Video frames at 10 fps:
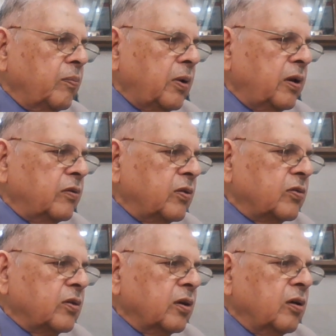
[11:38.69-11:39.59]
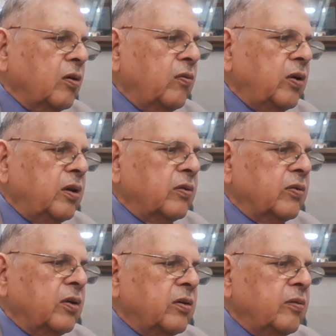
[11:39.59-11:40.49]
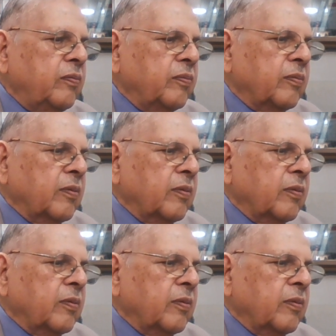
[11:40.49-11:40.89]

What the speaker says: Polycystic ovarian syndrome.